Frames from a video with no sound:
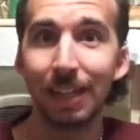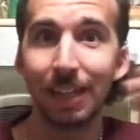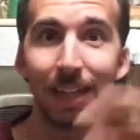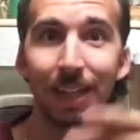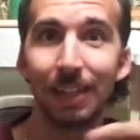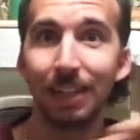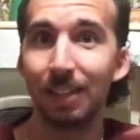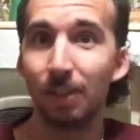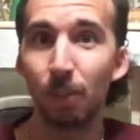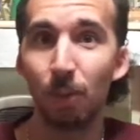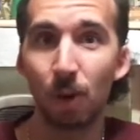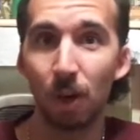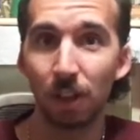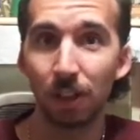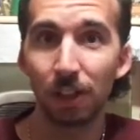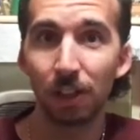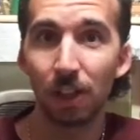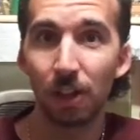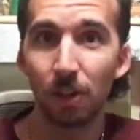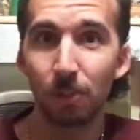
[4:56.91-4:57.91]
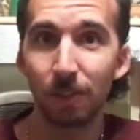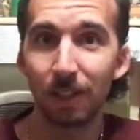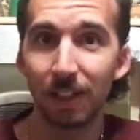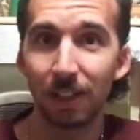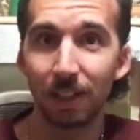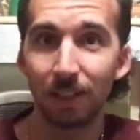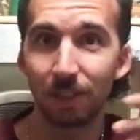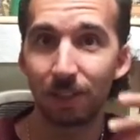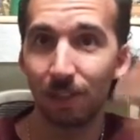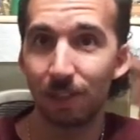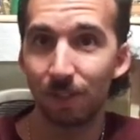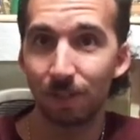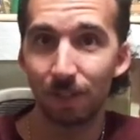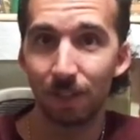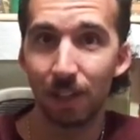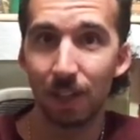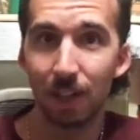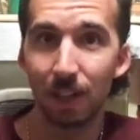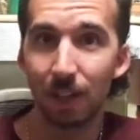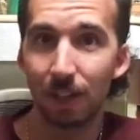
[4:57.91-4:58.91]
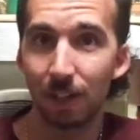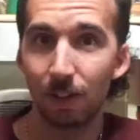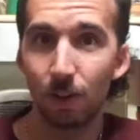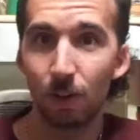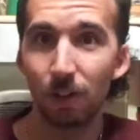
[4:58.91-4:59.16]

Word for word: and then he didn't want to go because of uh,